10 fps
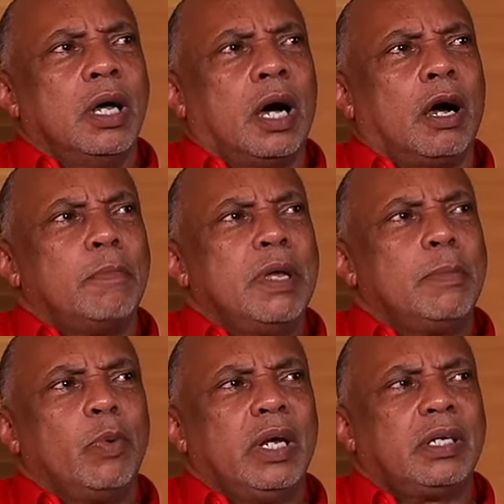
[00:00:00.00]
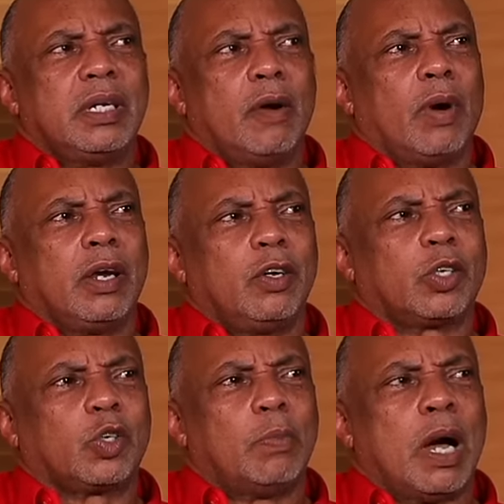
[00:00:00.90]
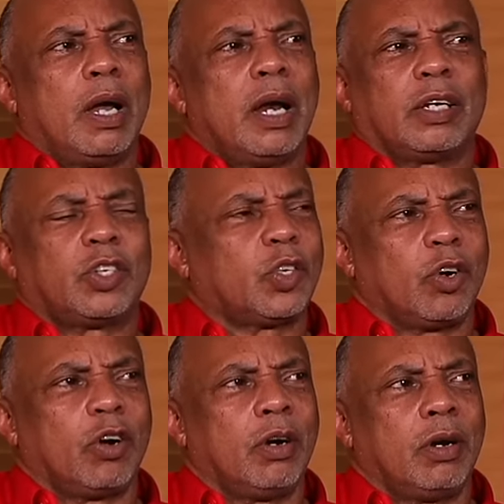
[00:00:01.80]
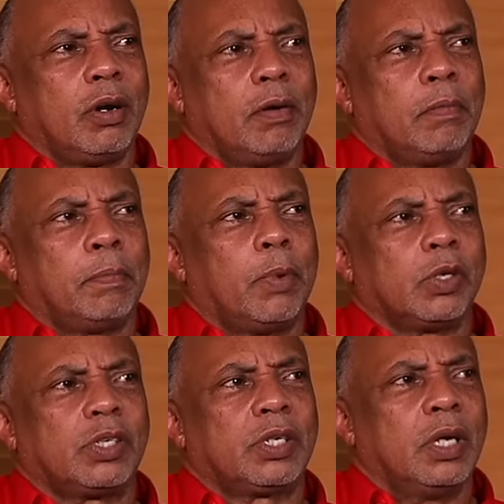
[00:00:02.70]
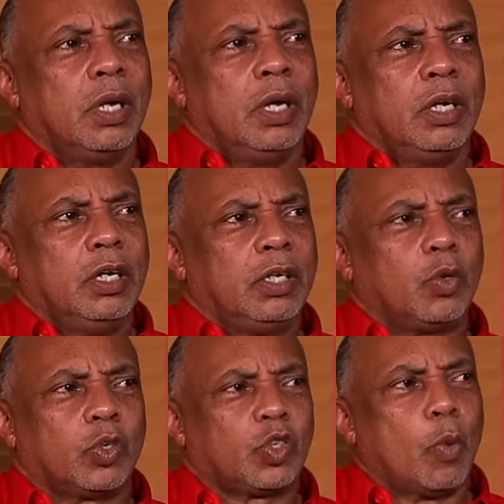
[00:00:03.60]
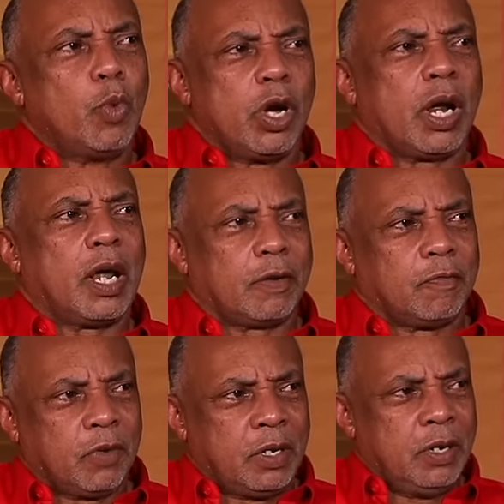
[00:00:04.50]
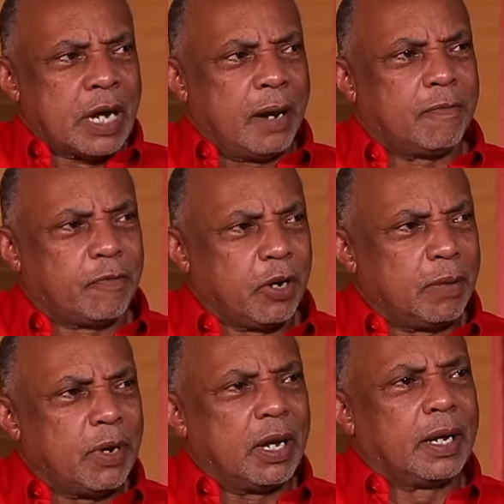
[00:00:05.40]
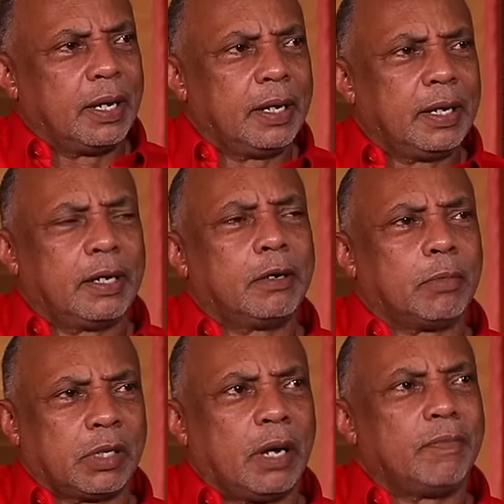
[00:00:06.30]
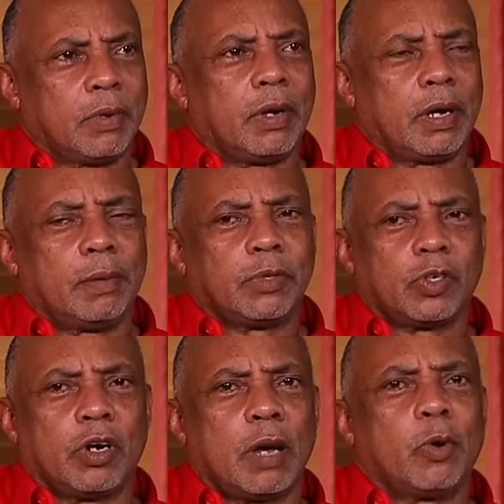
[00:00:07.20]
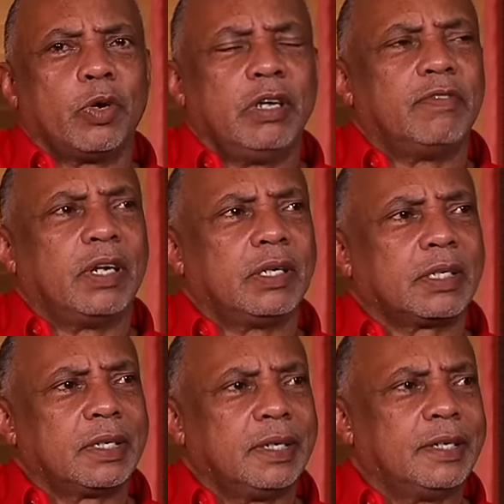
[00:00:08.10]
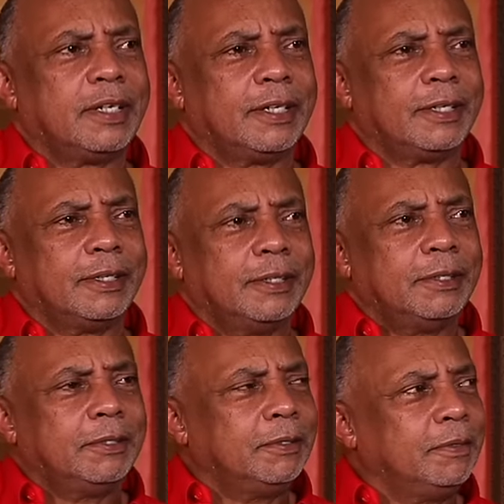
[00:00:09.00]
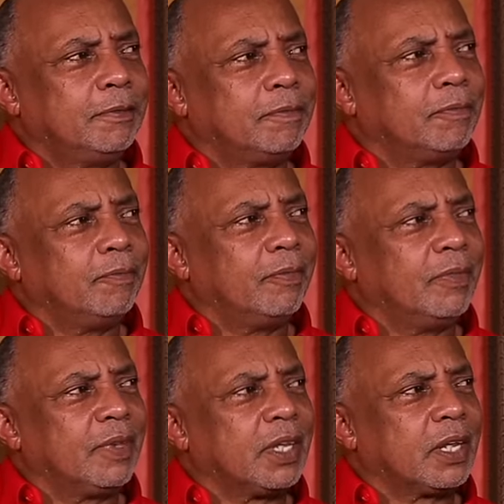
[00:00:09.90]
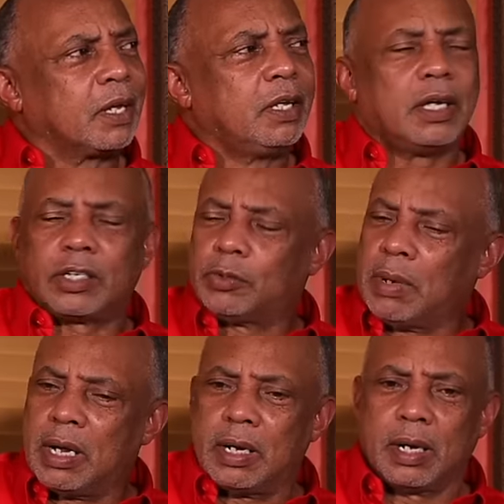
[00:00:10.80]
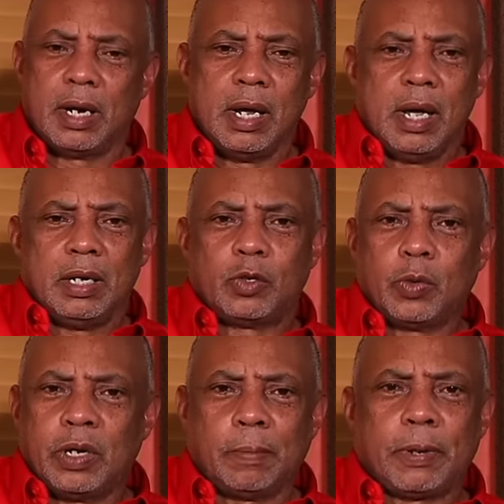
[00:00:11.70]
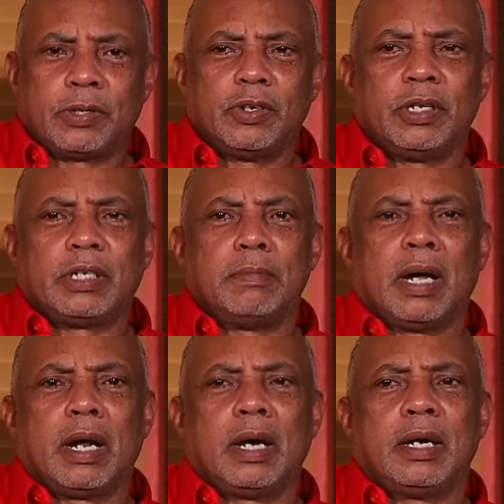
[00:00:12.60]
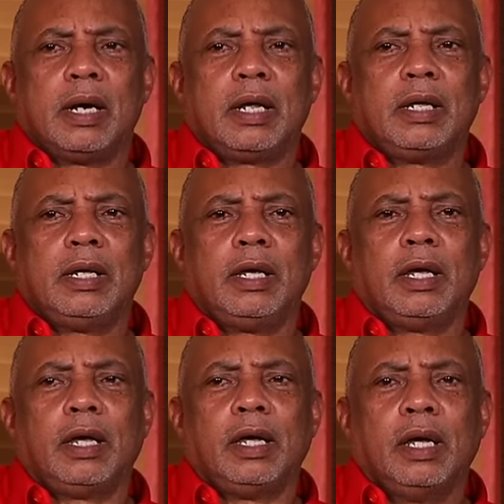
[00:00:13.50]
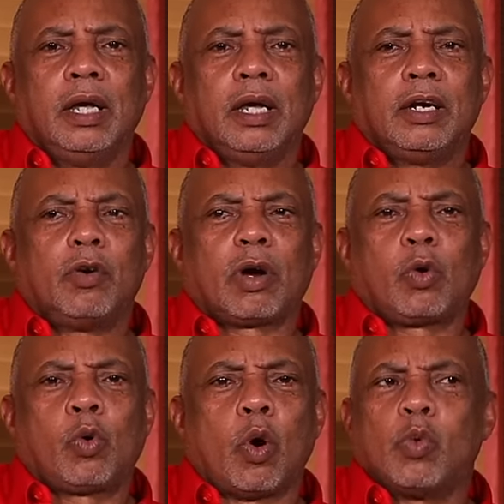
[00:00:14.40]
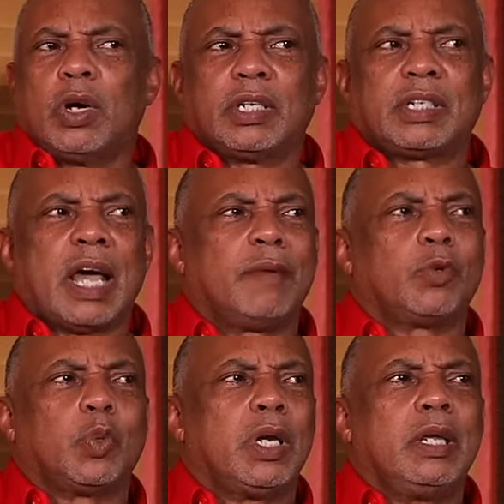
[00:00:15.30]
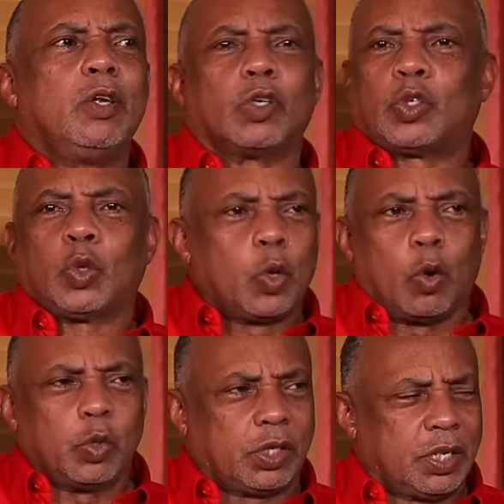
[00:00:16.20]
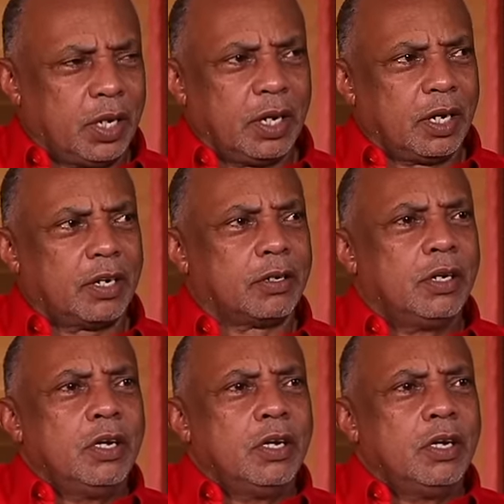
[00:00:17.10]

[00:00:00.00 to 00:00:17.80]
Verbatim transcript: or maybe when Tinawan just come. I'm not certain, but it was somewhere in that time frame there, you know. But I'm certain about the event. Yeah. But he took the opportunity. Yes, man, took the opportunity, man, and there were countless times when he just stood out, you know.